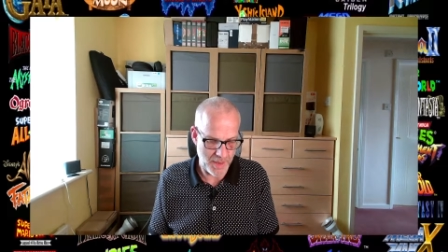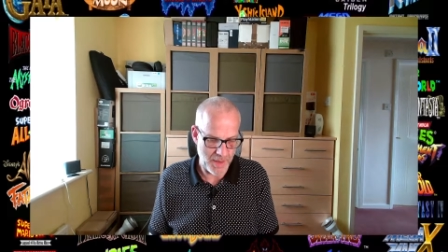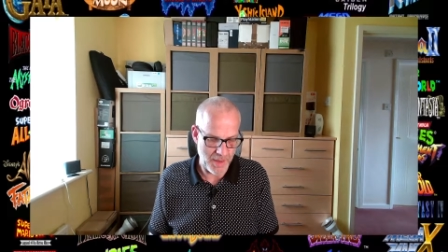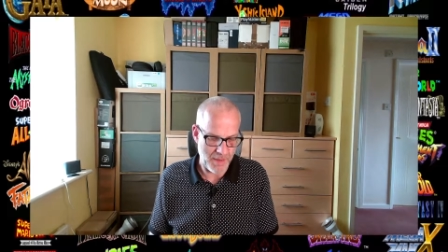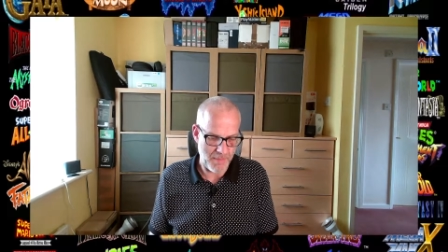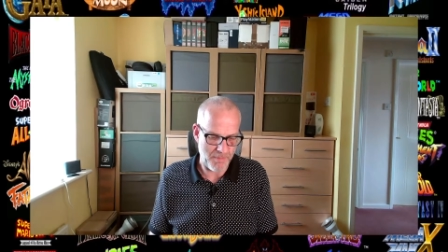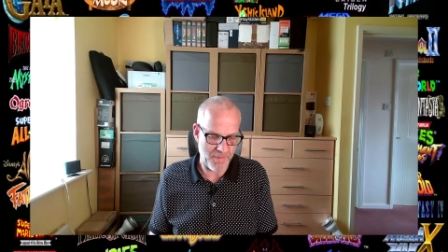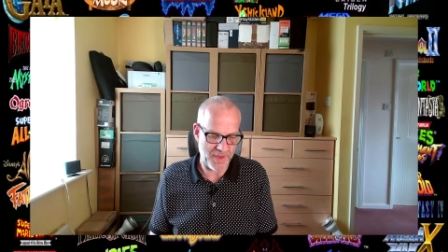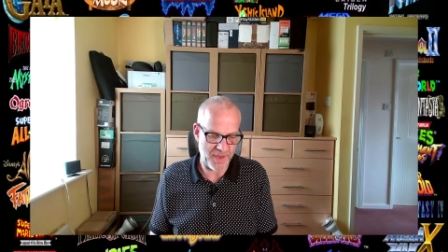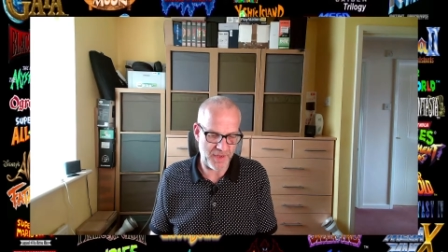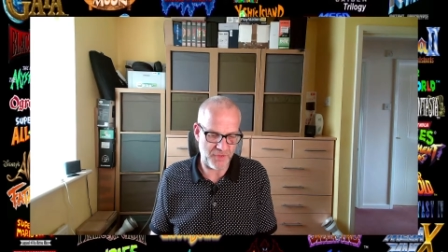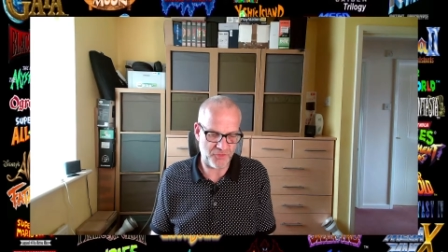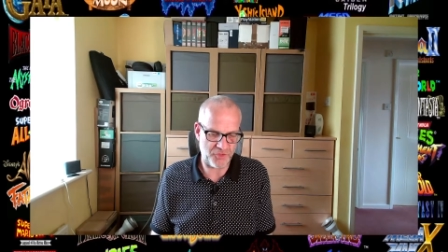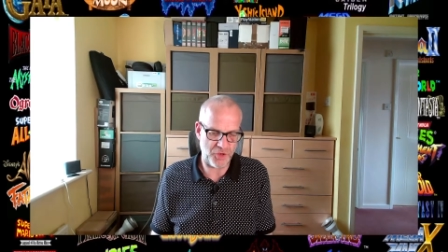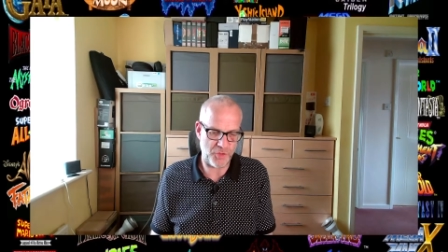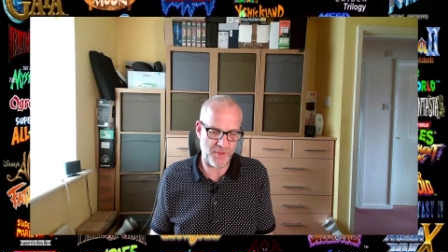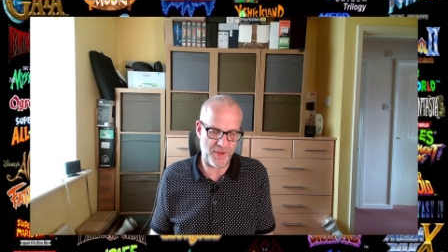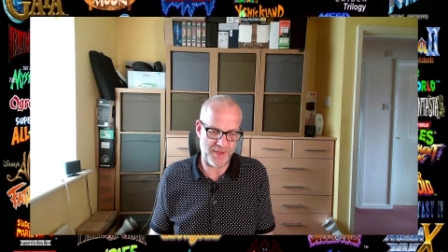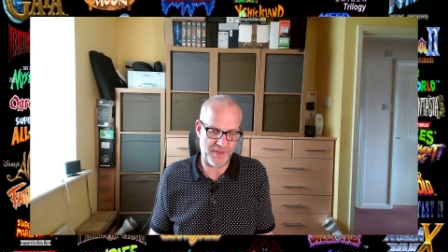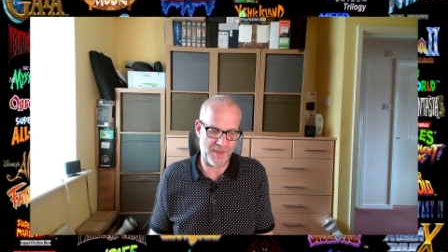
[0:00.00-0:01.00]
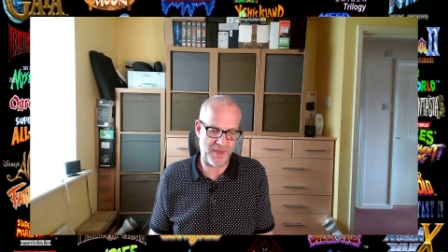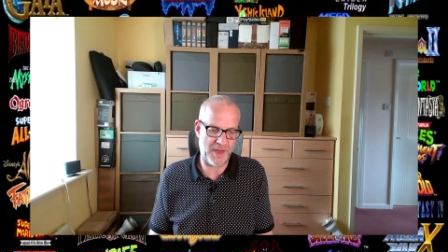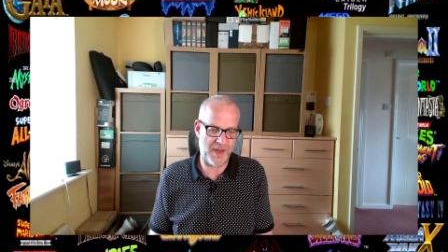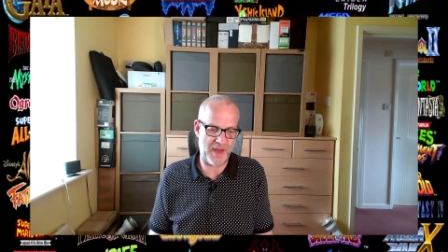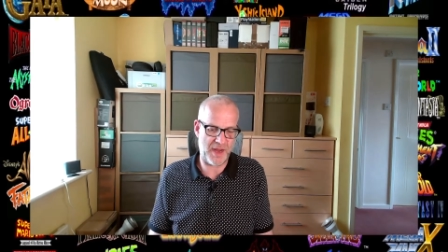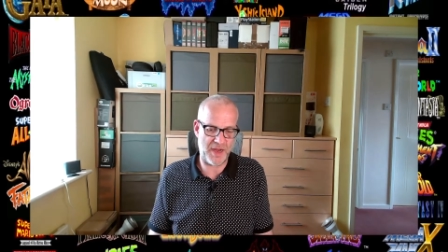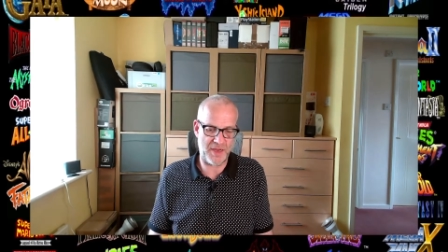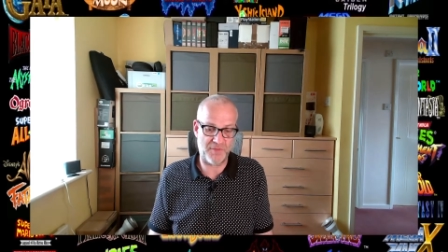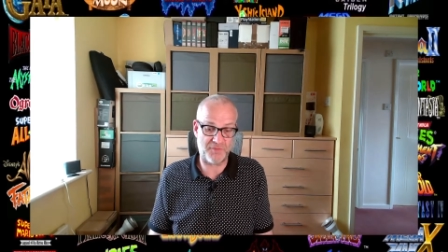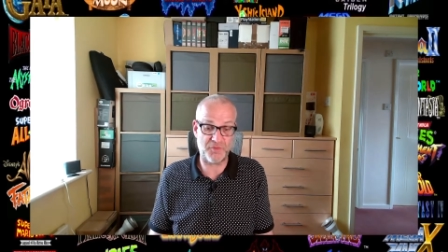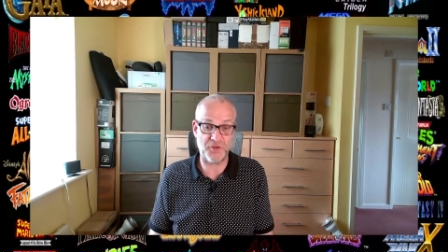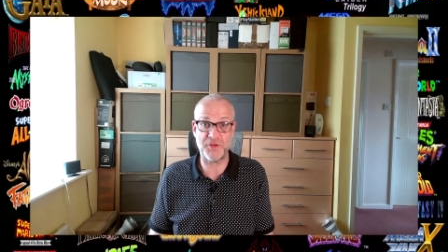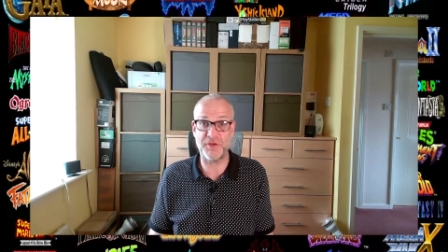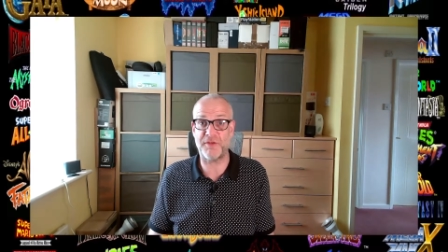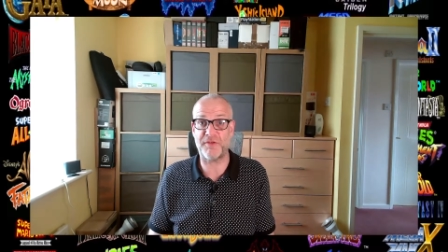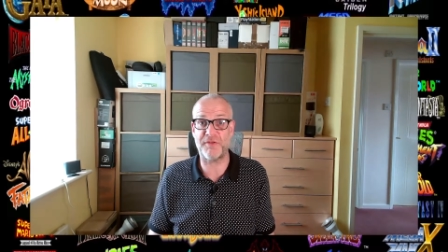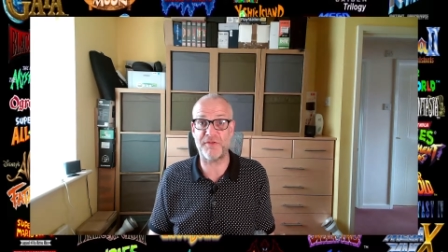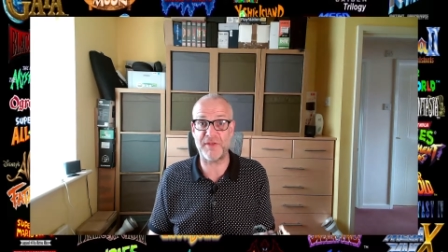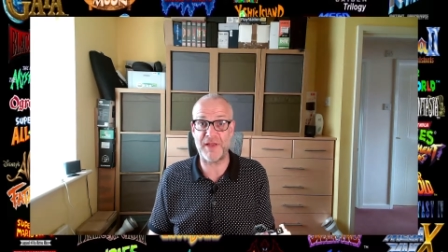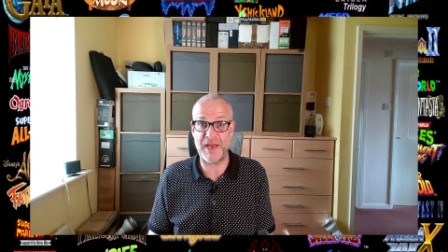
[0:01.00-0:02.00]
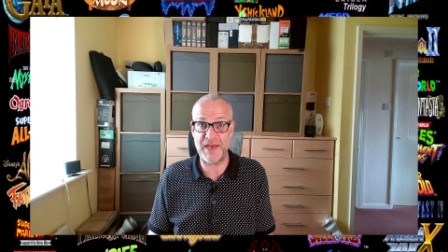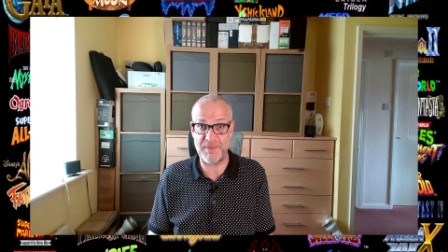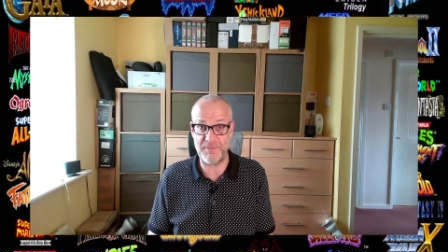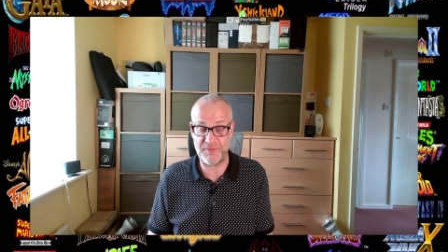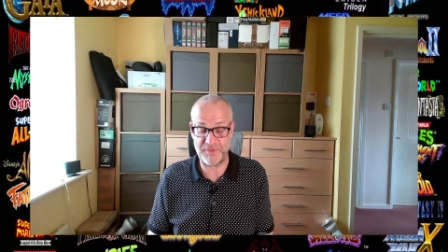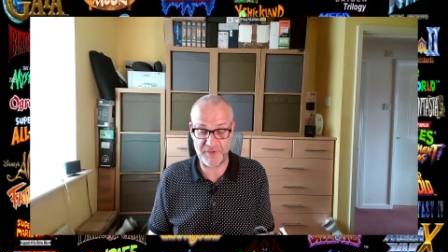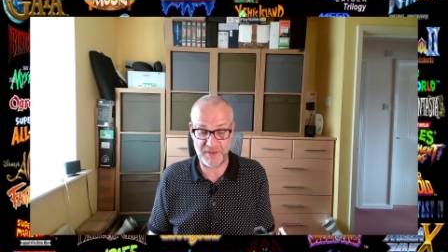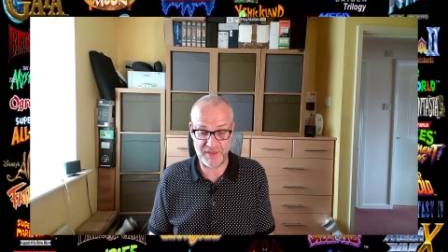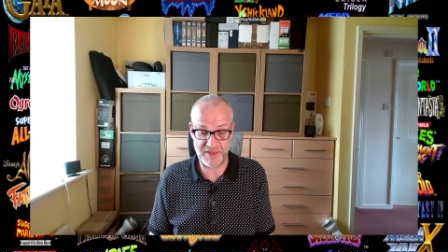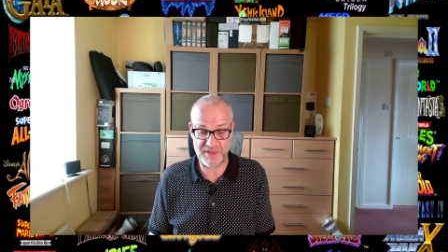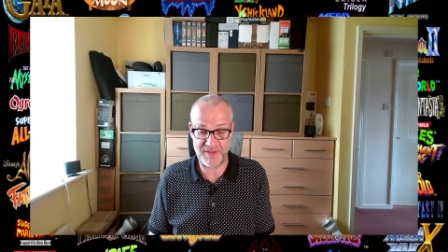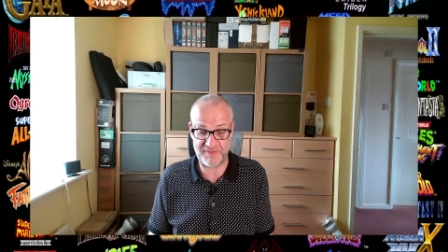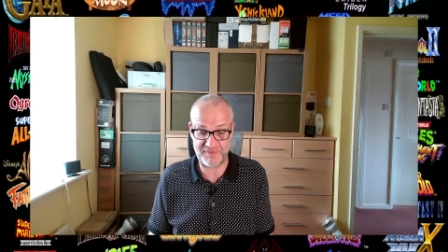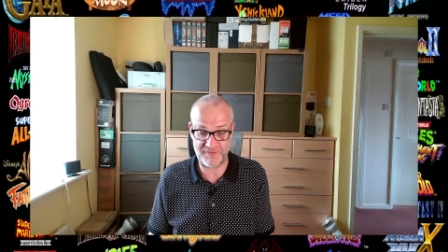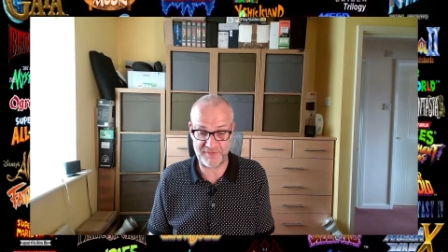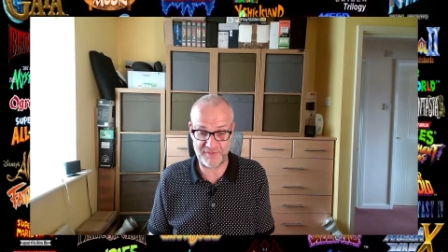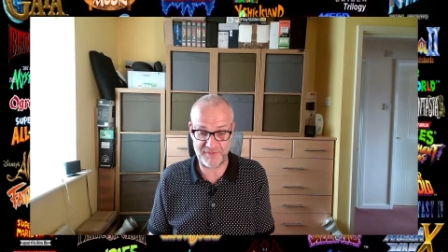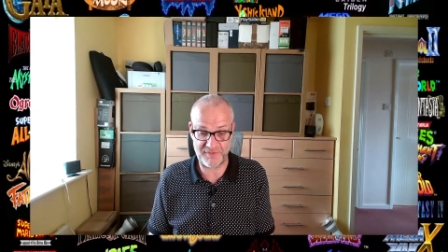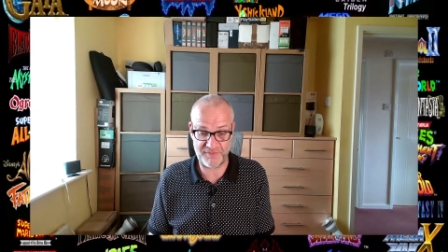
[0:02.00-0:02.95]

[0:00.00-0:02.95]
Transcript: PSU in, and I've done the same to this